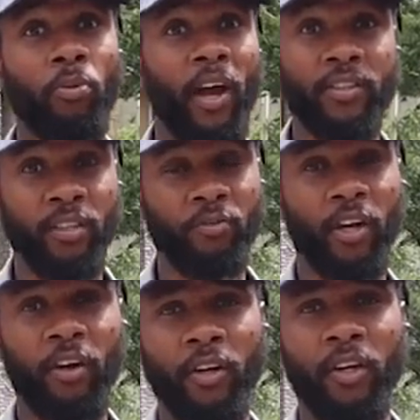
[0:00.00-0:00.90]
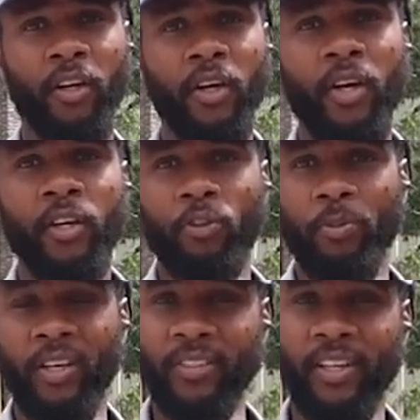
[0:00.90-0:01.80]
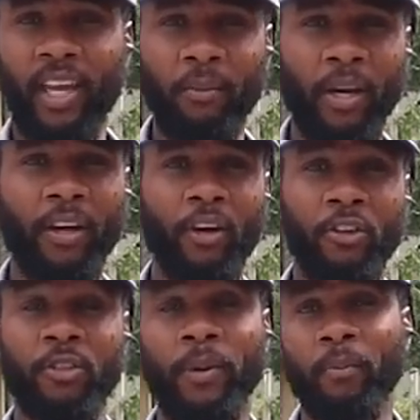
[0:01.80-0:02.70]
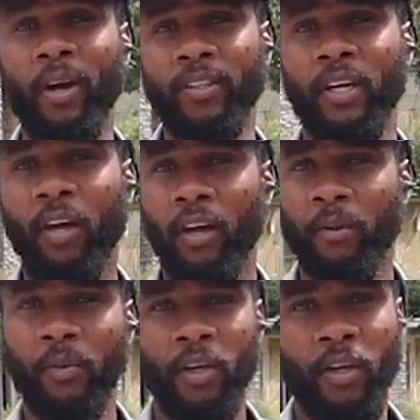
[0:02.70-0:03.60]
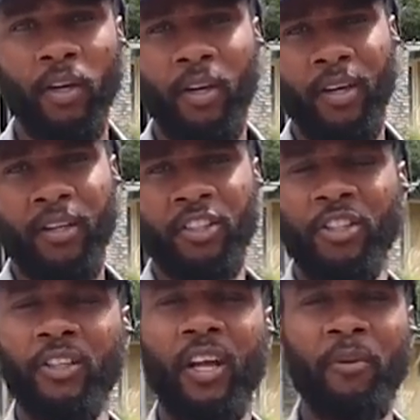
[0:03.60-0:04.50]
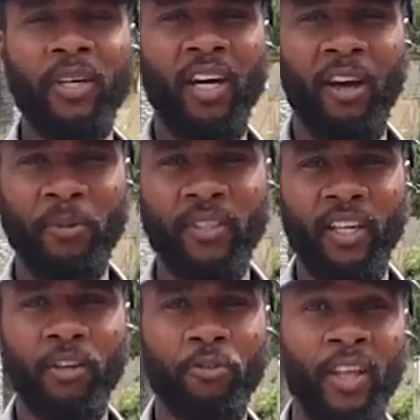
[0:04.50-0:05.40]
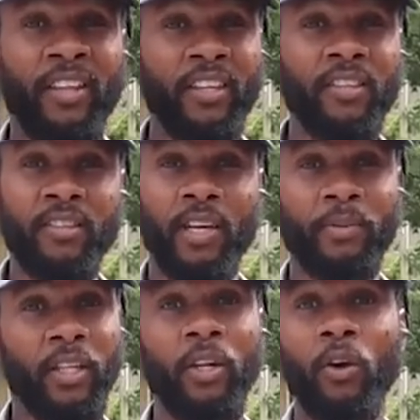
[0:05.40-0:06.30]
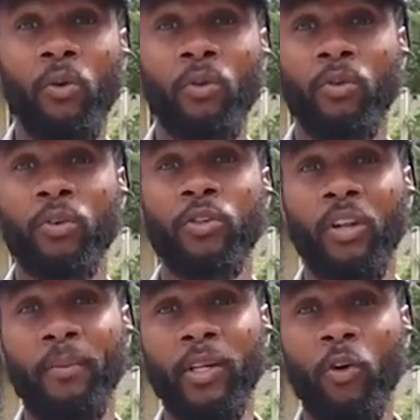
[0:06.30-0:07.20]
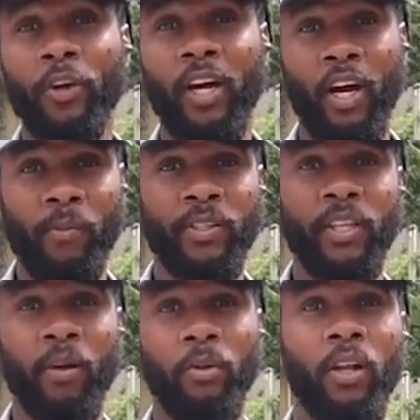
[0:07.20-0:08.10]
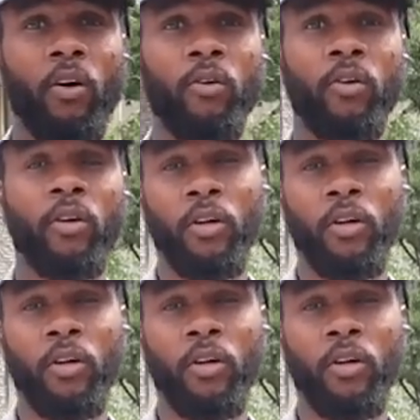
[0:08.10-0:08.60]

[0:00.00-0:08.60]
the price could vary. So because I came out here and spent my time, shouldn't I be compensated for that? This is something new. So let me know in the comments down below.